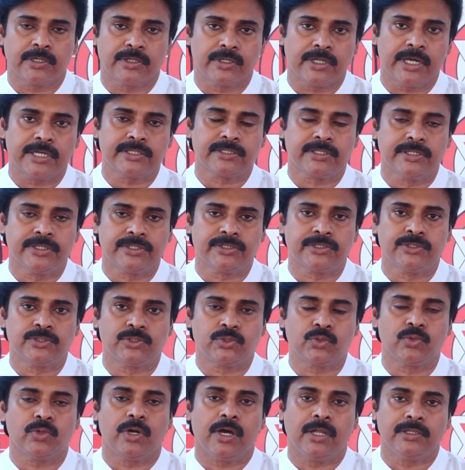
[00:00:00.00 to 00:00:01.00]

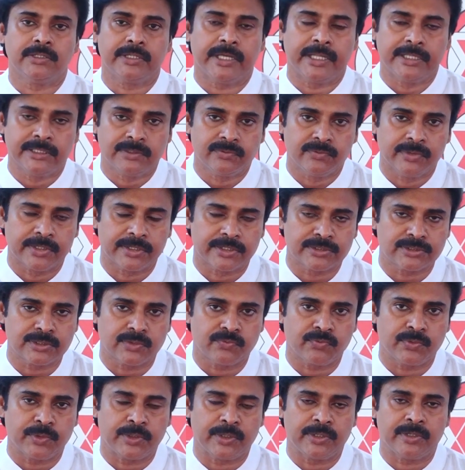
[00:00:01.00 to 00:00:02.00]
congratulations to all the health workers
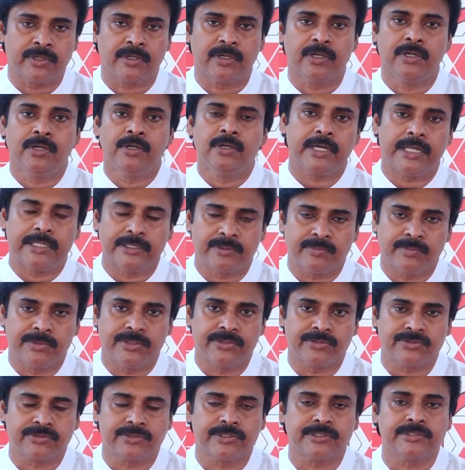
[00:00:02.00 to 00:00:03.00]
of India, health
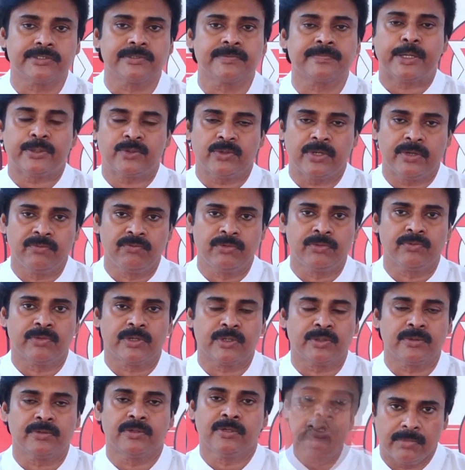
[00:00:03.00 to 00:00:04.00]
ministries, and to
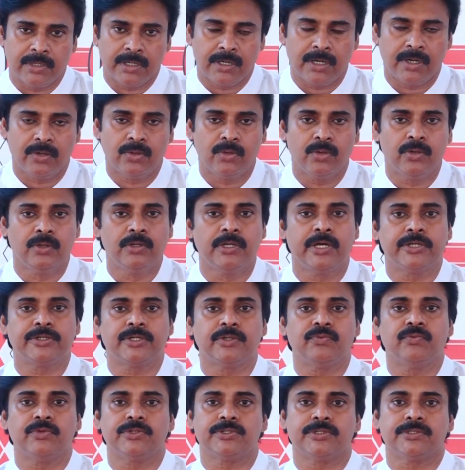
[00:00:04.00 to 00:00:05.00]
everyone. My
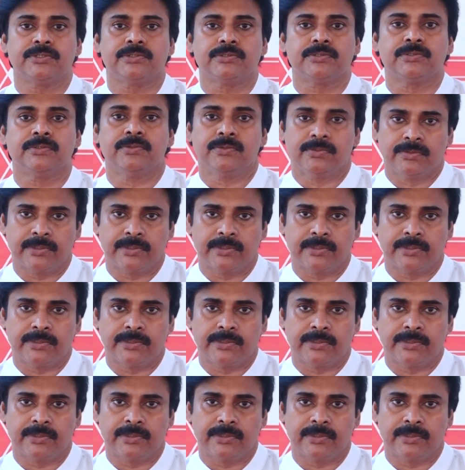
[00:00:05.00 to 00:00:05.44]
wholehearted wishes.